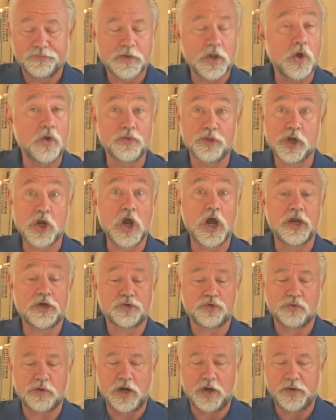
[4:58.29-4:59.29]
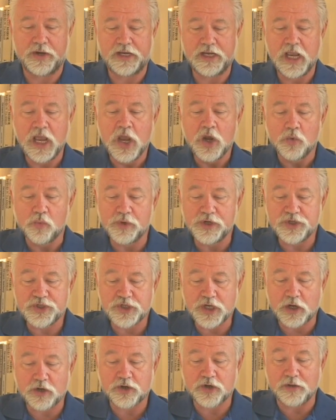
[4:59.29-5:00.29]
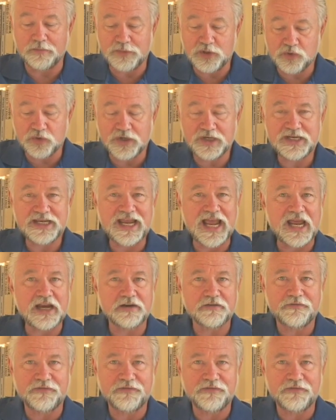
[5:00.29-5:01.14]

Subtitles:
On the contrary, we share community and